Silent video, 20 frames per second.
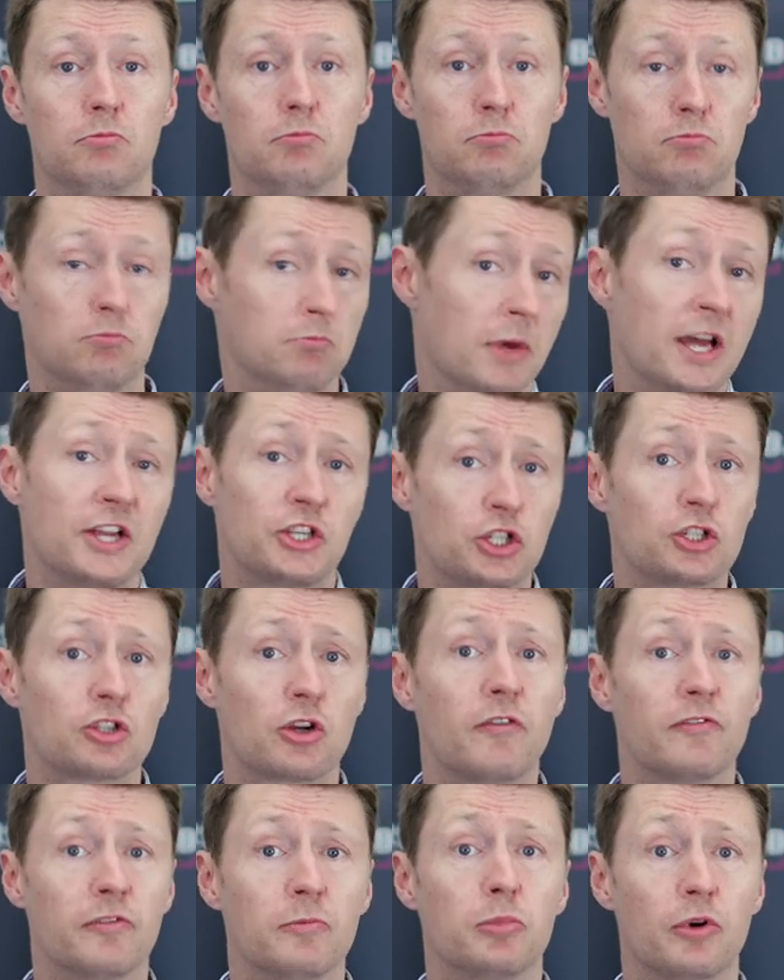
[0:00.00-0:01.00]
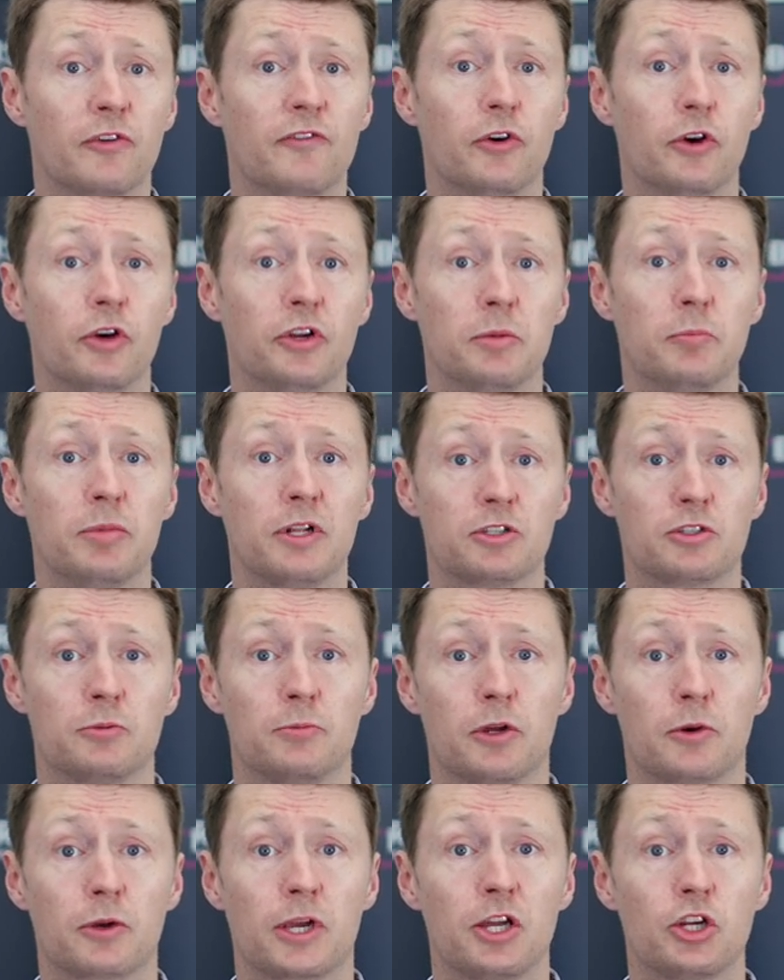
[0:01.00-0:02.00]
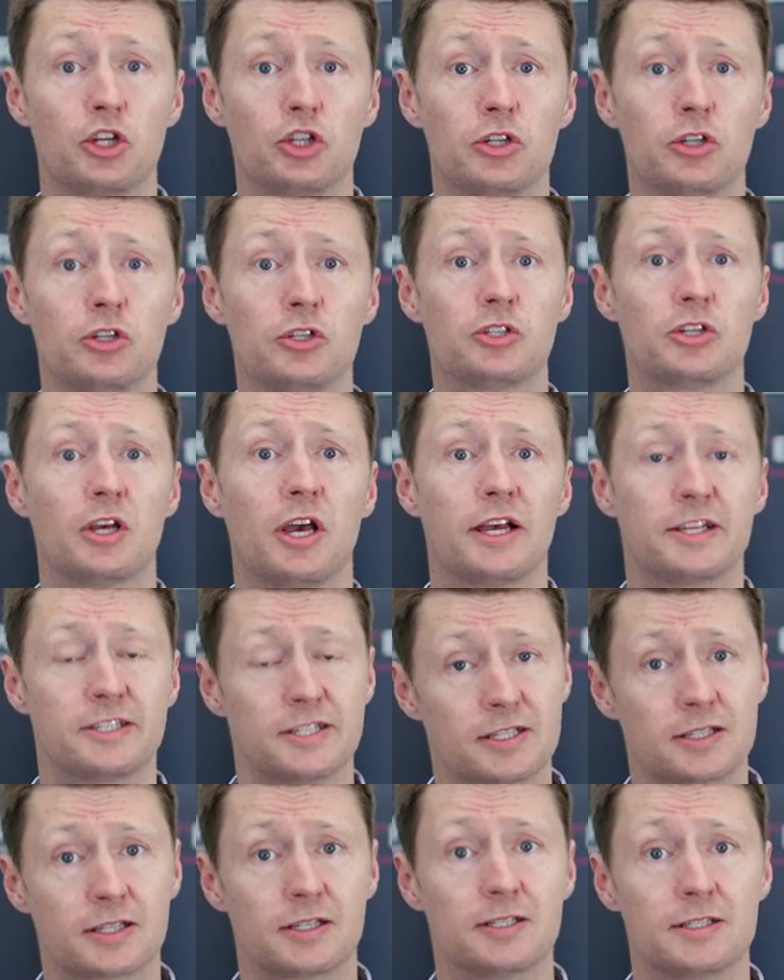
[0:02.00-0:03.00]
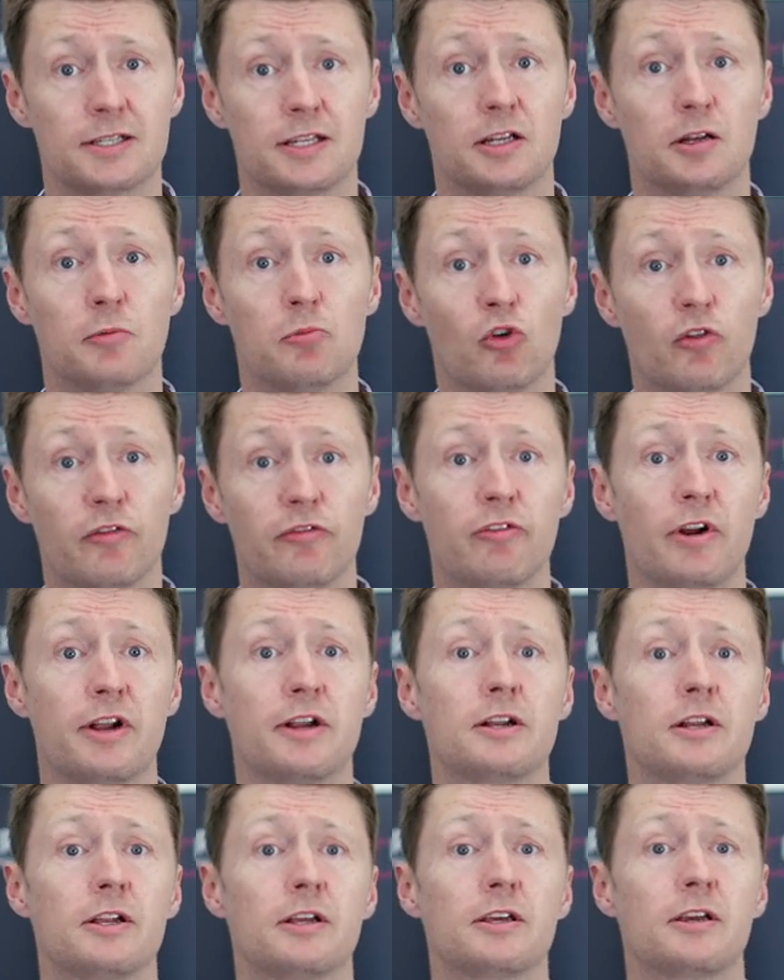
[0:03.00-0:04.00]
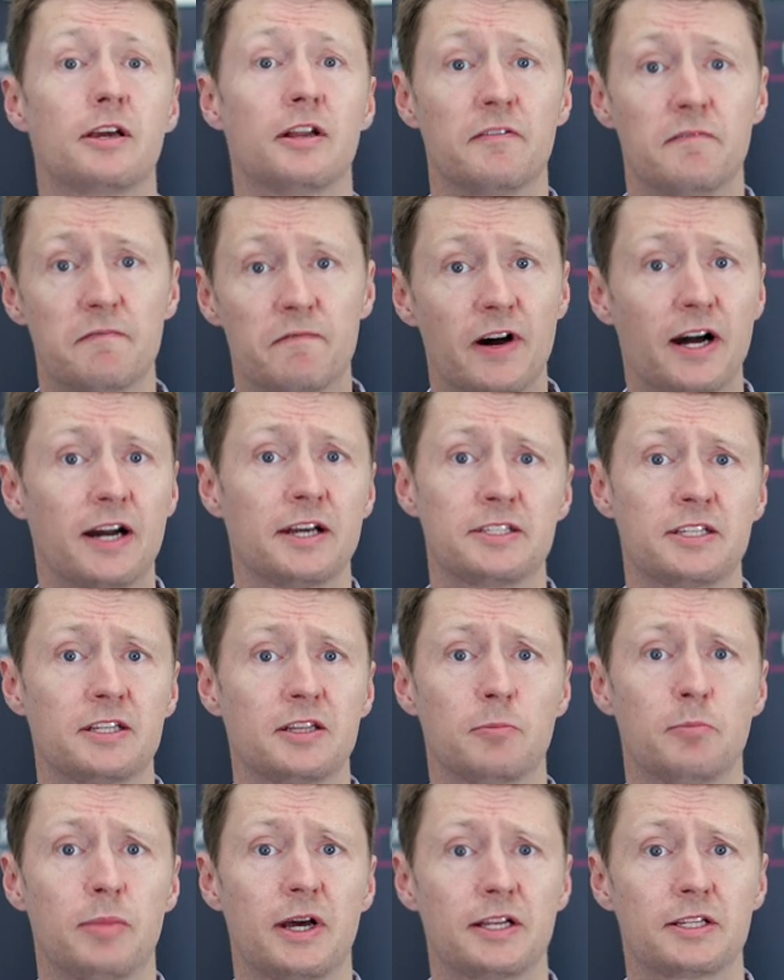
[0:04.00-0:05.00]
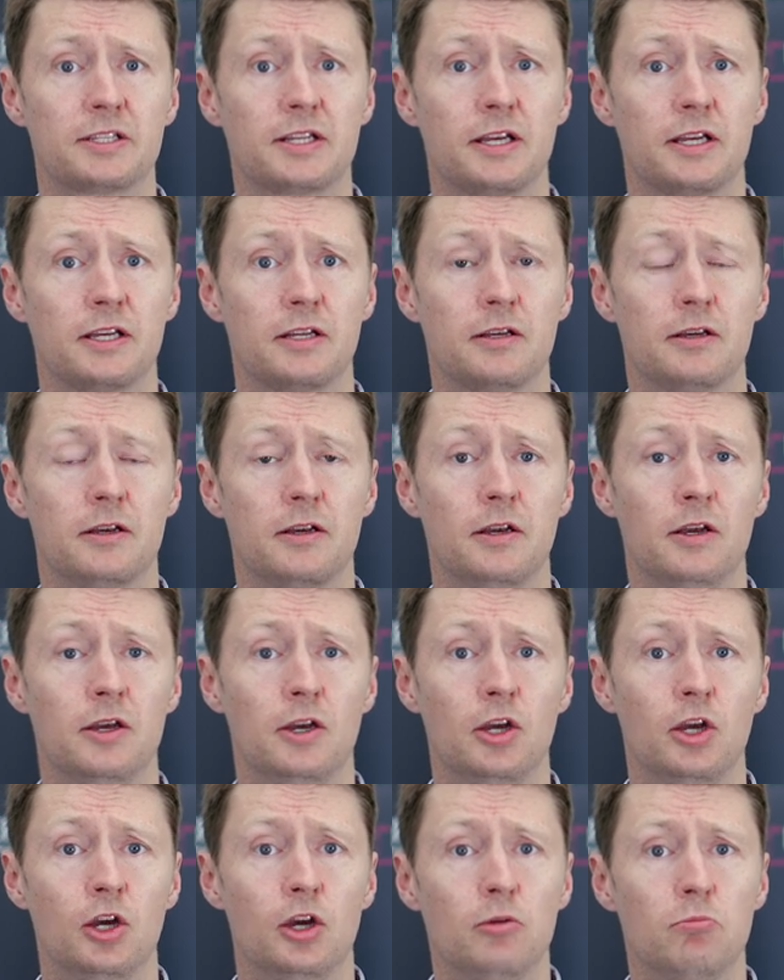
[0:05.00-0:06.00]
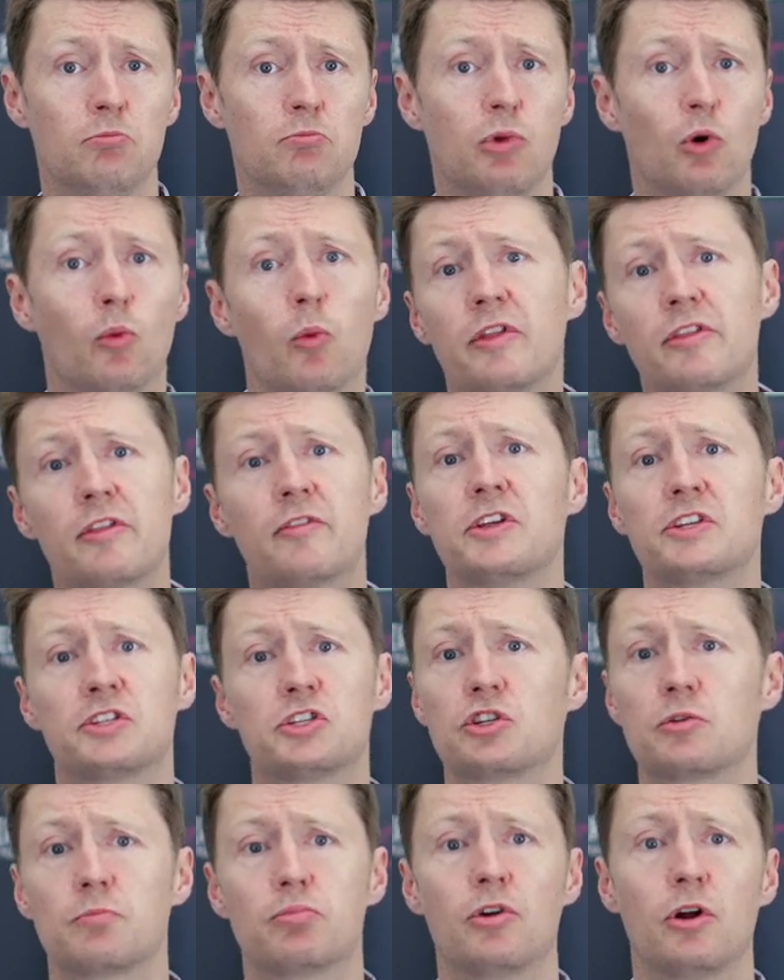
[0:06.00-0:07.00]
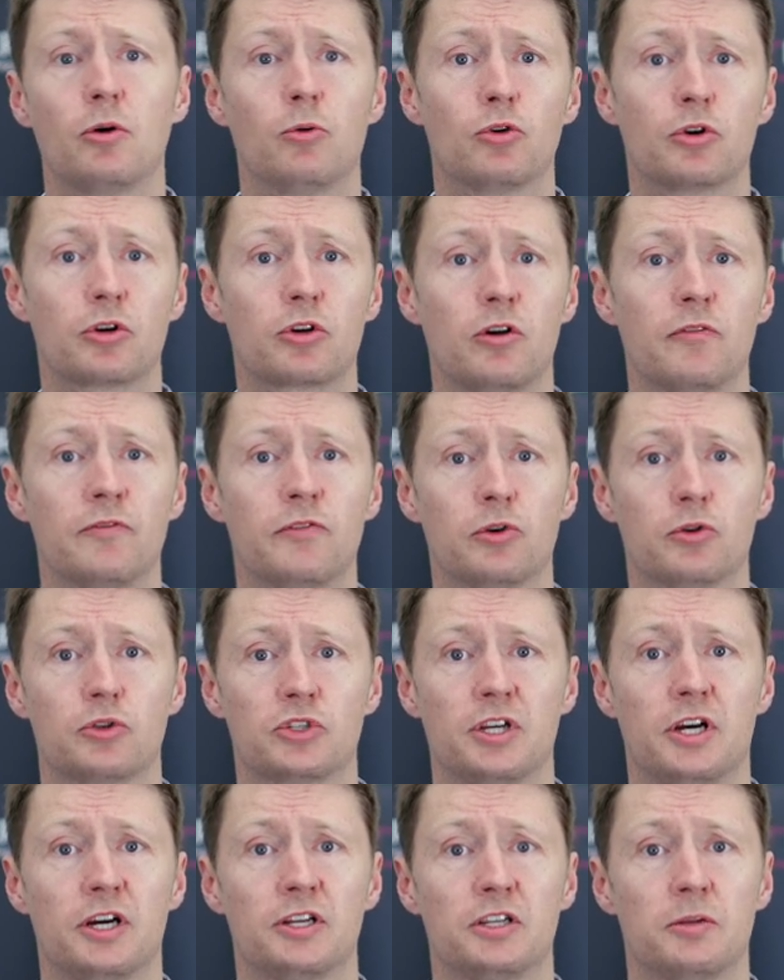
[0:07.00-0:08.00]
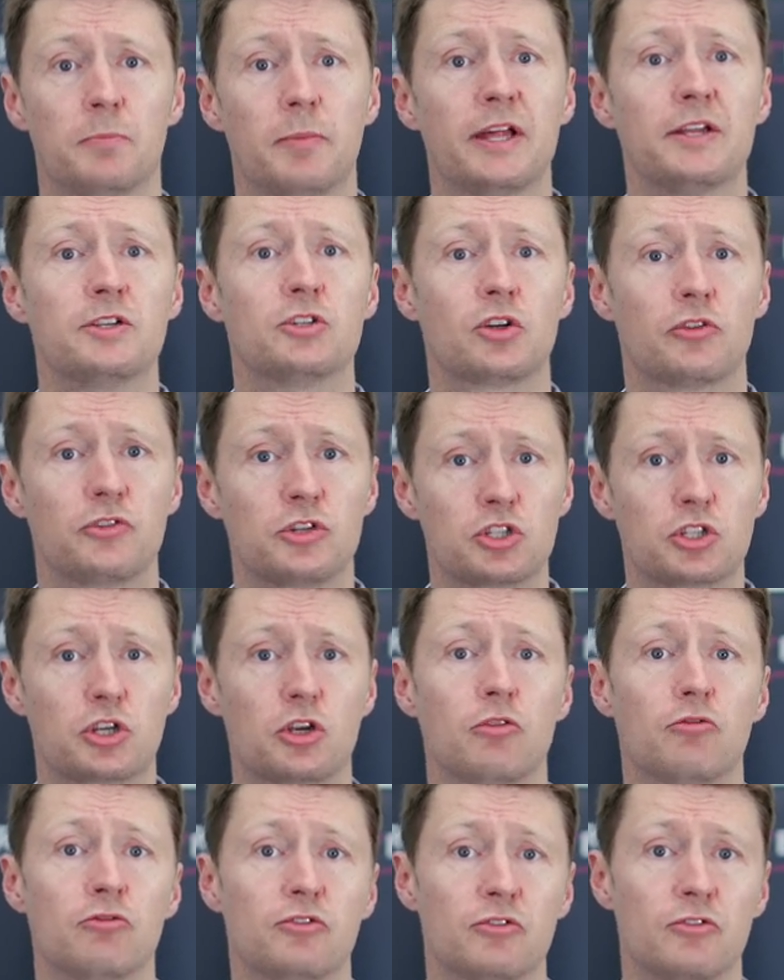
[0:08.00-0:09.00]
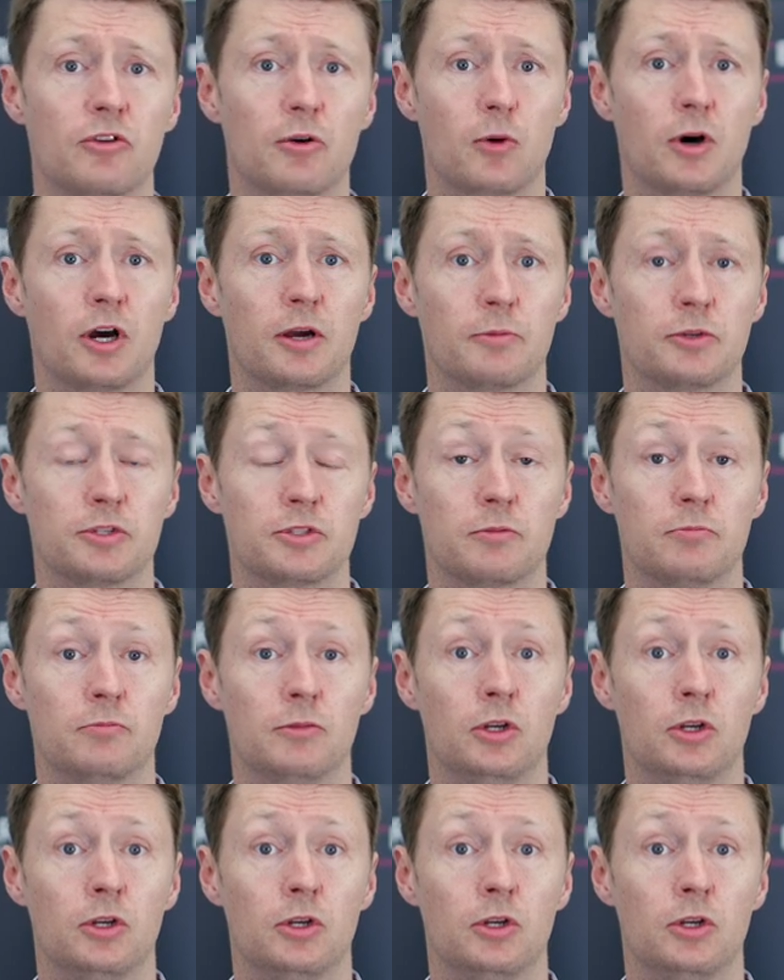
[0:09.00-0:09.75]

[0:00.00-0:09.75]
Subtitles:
Mesh is often preferred in built-up locations as it's considered more friendly and inviting than palisade, but whether this is a pro or a con for your site depends on the security requirement,